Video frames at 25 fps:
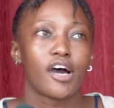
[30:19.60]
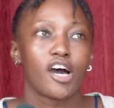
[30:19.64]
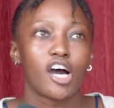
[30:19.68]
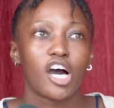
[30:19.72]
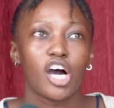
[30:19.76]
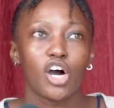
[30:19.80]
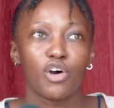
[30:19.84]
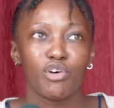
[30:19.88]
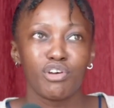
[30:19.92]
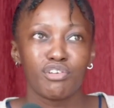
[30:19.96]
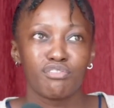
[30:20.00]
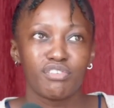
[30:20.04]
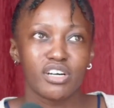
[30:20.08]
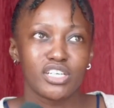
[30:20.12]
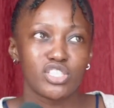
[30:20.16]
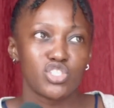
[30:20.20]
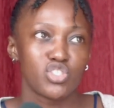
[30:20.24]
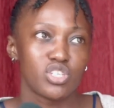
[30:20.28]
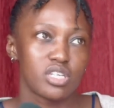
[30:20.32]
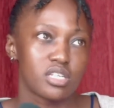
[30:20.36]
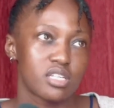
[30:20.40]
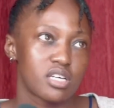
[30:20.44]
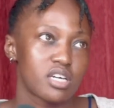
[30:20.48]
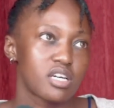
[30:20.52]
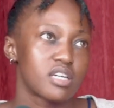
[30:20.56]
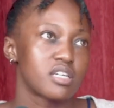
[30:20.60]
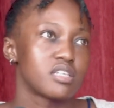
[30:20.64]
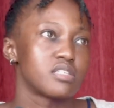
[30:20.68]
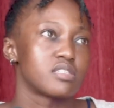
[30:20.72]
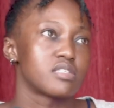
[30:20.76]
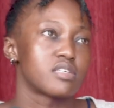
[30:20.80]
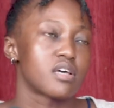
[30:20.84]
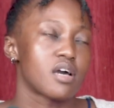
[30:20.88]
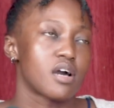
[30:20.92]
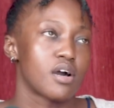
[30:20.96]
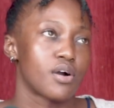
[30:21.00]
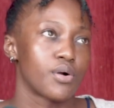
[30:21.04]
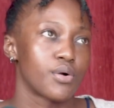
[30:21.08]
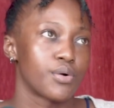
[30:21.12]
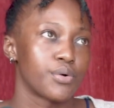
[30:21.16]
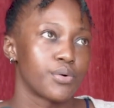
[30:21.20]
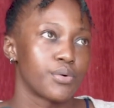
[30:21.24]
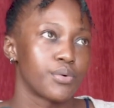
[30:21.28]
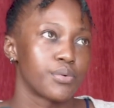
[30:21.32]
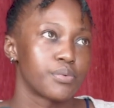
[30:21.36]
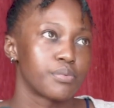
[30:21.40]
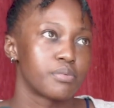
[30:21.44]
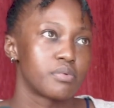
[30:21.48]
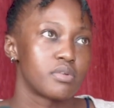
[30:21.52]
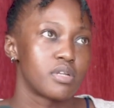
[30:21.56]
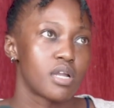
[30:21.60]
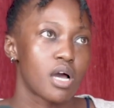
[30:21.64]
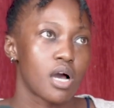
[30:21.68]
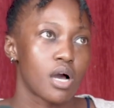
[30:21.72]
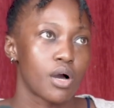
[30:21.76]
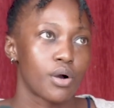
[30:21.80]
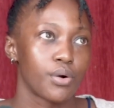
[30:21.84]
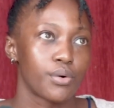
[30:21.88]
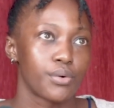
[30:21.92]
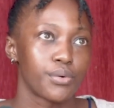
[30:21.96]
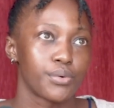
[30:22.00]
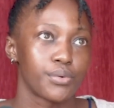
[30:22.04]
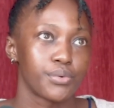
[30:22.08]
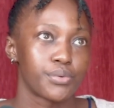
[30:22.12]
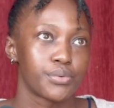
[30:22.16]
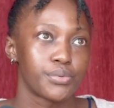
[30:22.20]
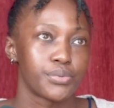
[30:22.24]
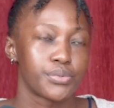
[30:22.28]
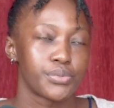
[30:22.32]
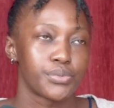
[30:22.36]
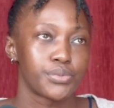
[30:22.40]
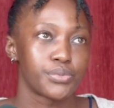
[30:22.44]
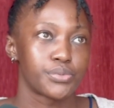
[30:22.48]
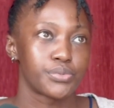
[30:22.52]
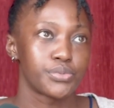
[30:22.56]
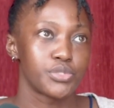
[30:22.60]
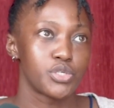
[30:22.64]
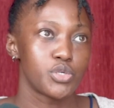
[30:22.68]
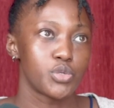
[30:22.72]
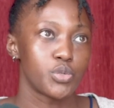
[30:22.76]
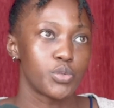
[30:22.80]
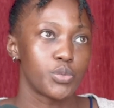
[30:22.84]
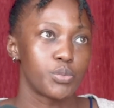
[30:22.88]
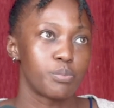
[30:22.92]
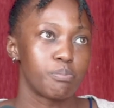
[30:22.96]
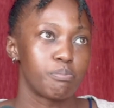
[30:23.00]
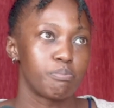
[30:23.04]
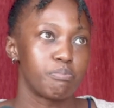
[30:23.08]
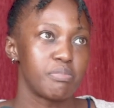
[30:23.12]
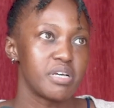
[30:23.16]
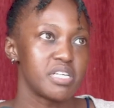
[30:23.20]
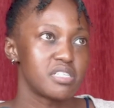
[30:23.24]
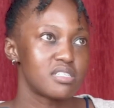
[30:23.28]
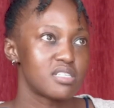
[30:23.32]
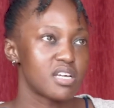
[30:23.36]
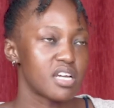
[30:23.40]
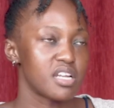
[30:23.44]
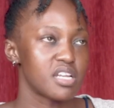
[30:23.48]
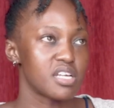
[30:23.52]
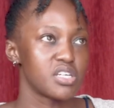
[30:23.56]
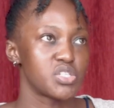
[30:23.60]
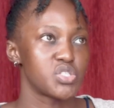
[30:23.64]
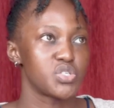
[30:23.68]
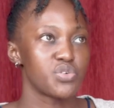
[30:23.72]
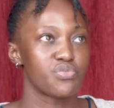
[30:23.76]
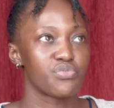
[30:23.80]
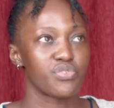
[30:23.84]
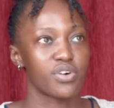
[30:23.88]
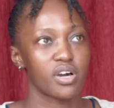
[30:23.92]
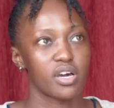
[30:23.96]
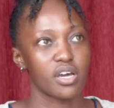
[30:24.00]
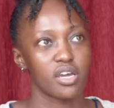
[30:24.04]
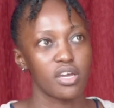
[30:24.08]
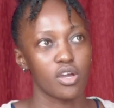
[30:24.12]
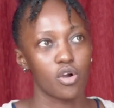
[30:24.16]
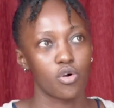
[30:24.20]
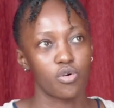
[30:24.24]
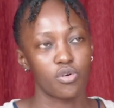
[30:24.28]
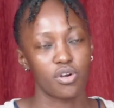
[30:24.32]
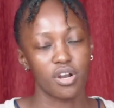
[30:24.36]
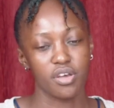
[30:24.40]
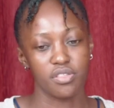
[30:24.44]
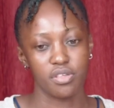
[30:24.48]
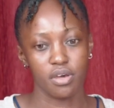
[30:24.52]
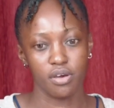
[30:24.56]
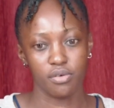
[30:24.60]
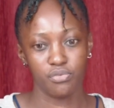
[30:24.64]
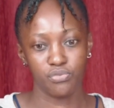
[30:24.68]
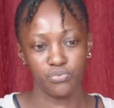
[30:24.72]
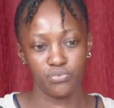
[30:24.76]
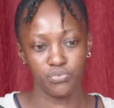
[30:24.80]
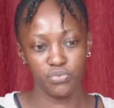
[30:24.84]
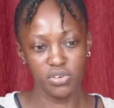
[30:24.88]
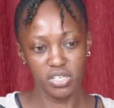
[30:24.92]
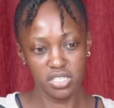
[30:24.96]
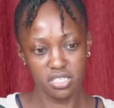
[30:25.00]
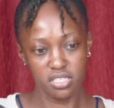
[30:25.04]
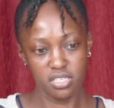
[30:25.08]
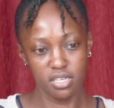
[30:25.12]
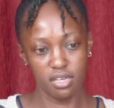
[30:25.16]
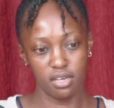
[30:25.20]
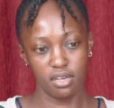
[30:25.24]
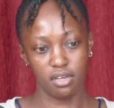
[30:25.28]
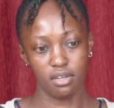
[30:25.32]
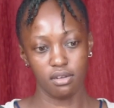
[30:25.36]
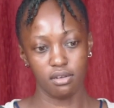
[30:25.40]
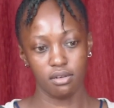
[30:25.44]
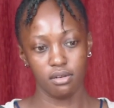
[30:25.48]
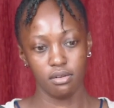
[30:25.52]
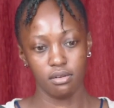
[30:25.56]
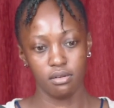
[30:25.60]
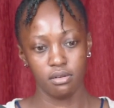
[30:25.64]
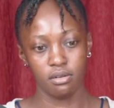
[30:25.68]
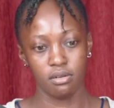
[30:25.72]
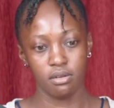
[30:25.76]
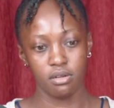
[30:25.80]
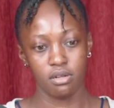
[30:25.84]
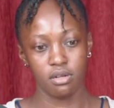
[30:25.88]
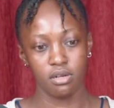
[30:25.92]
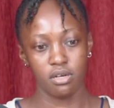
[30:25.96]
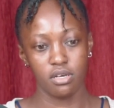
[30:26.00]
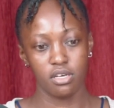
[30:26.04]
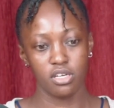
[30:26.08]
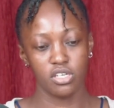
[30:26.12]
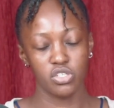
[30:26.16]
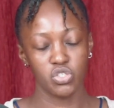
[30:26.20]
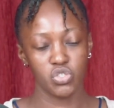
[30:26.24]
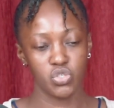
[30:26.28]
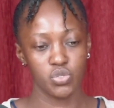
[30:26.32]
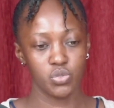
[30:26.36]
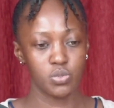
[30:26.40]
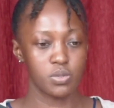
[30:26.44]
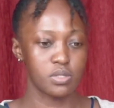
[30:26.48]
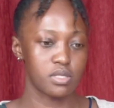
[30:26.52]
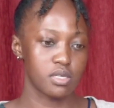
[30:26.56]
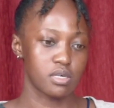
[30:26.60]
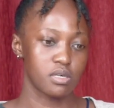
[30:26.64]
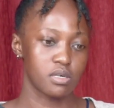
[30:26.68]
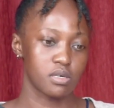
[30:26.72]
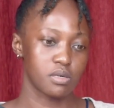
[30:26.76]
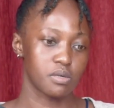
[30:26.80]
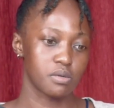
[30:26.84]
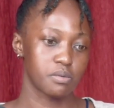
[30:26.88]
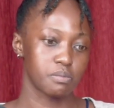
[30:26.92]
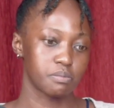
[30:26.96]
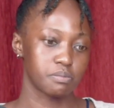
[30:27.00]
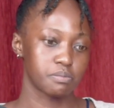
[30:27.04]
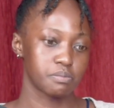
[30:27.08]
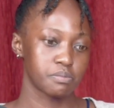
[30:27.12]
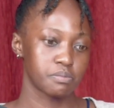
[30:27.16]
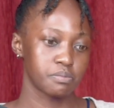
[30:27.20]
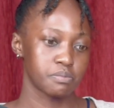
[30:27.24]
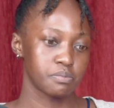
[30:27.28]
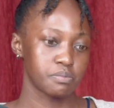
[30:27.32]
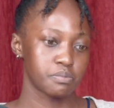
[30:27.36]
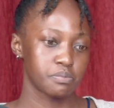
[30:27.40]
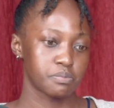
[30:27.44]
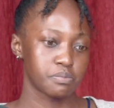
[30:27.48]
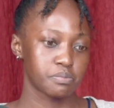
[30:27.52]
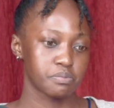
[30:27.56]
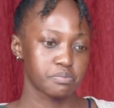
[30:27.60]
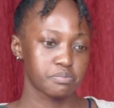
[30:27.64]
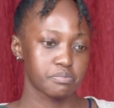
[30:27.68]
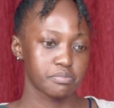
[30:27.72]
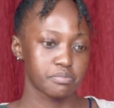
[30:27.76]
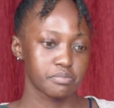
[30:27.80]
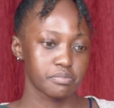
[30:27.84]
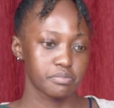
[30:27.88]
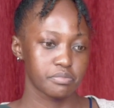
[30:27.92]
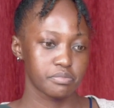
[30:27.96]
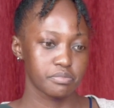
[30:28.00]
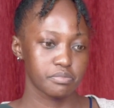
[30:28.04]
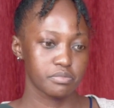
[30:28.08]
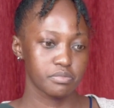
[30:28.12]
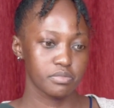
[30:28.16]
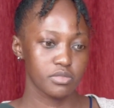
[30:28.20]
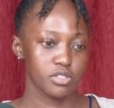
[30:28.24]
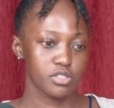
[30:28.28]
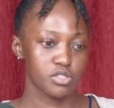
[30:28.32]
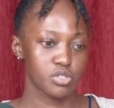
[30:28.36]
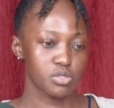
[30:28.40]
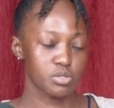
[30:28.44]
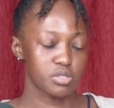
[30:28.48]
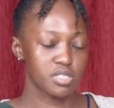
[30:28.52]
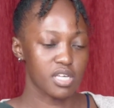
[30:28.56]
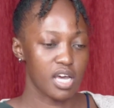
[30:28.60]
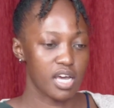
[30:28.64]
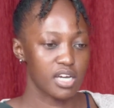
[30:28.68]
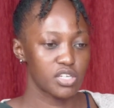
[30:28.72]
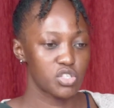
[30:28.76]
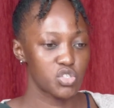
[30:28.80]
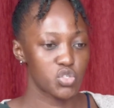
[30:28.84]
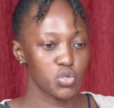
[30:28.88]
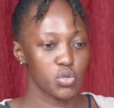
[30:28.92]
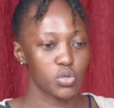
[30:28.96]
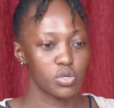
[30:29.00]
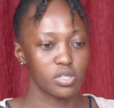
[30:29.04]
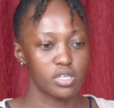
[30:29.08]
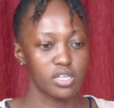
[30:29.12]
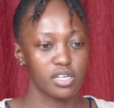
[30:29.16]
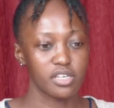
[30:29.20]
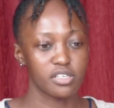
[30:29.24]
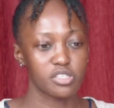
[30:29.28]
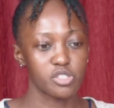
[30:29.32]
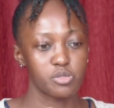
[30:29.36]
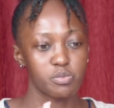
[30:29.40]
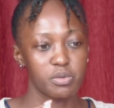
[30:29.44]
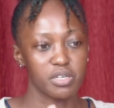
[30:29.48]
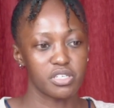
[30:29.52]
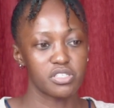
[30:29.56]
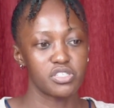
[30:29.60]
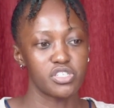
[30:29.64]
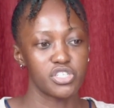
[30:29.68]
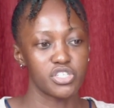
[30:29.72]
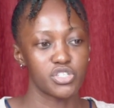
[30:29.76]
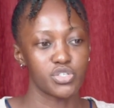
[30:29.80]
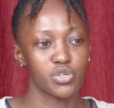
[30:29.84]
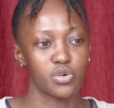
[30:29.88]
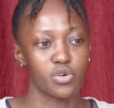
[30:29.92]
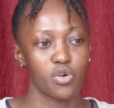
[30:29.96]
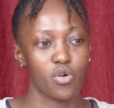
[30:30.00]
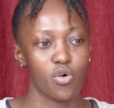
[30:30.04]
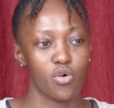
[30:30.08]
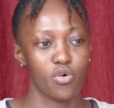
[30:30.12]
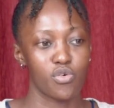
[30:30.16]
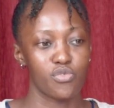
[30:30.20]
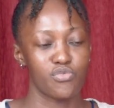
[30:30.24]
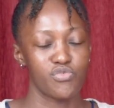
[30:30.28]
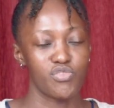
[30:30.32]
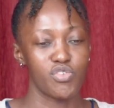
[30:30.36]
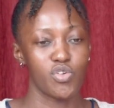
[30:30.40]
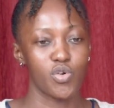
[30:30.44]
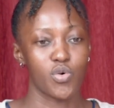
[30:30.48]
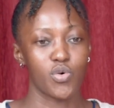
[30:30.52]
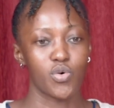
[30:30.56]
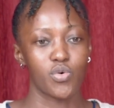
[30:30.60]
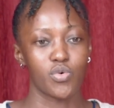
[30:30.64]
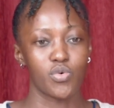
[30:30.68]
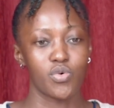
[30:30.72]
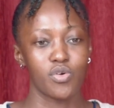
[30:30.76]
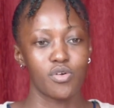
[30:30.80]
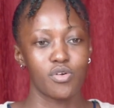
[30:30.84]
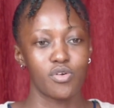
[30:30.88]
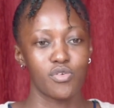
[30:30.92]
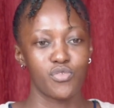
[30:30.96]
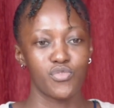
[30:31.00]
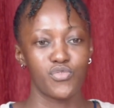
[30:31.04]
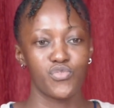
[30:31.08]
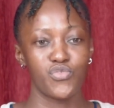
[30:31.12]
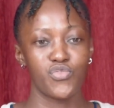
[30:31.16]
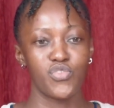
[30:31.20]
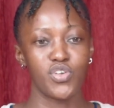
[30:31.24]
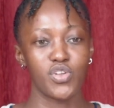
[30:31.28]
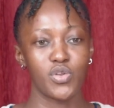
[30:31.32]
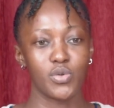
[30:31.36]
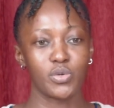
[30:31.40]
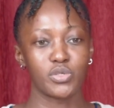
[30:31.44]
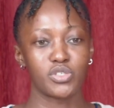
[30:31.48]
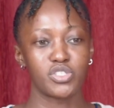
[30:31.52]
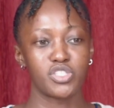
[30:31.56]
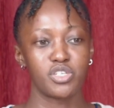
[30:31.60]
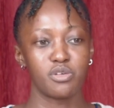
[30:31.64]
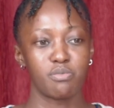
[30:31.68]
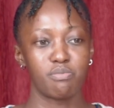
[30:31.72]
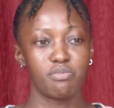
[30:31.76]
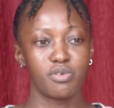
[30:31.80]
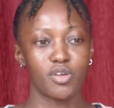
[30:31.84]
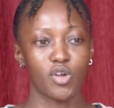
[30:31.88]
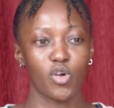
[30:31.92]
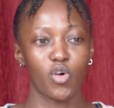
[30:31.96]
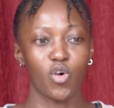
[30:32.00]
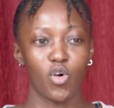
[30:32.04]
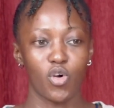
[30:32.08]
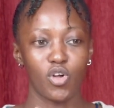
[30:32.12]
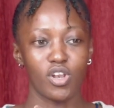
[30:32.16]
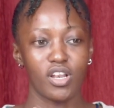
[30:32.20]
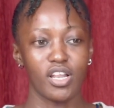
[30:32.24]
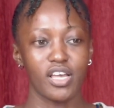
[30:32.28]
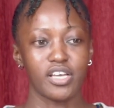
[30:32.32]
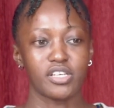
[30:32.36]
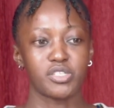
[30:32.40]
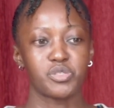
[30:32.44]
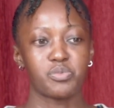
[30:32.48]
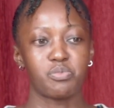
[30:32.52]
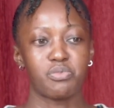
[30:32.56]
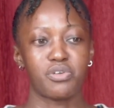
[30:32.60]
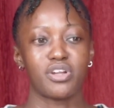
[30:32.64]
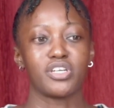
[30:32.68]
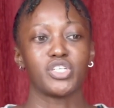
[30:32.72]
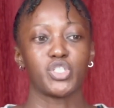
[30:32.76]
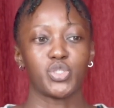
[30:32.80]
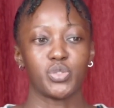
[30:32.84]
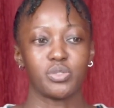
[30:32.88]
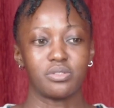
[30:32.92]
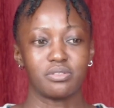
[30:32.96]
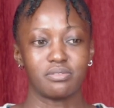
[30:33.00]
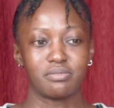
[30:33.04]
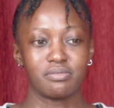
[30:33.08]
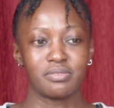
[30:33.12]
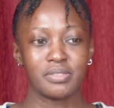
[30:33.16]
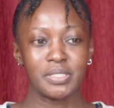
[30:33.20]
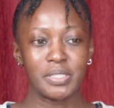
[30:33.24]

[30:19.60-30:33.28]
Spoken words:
However, gender is how now you best identify, or rather fit into the societal expectation of your phenotypical expression.